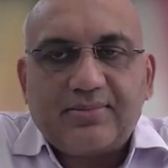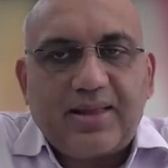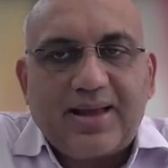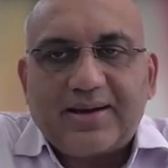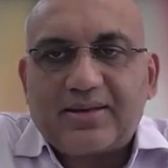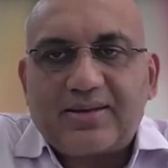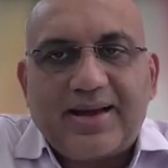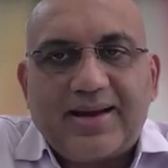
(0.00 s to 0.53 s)

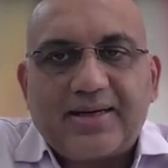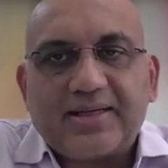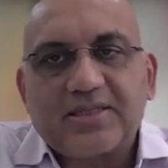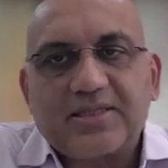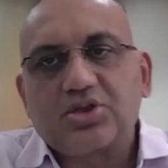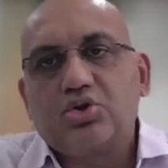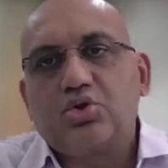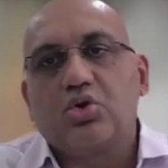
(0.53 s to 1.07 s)
that is
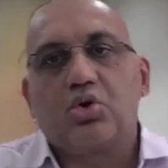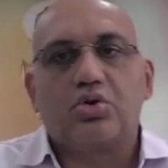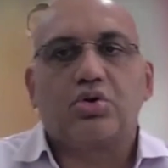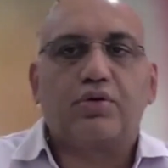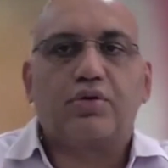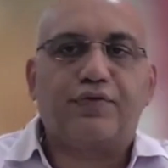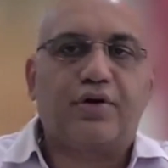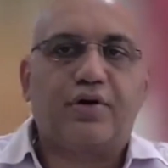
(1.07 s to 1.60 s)

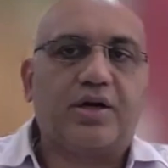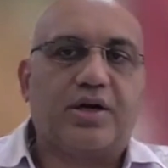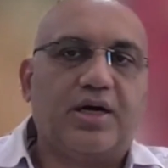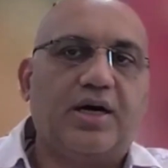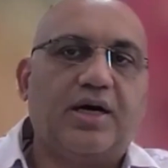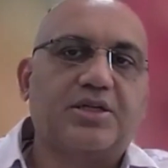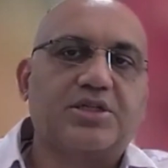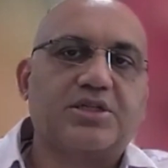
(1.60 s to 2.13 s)
no for
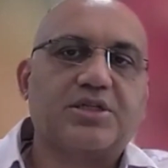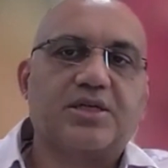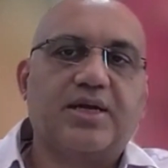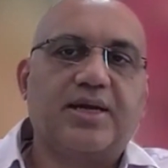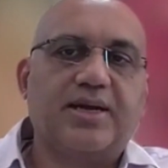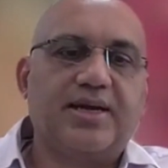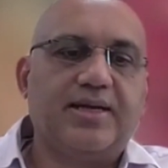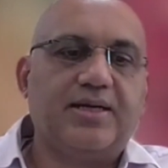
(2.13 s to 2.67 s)
us,
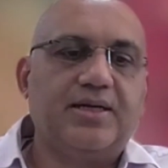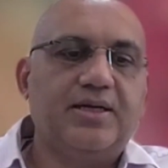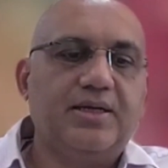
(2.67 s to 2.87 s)
and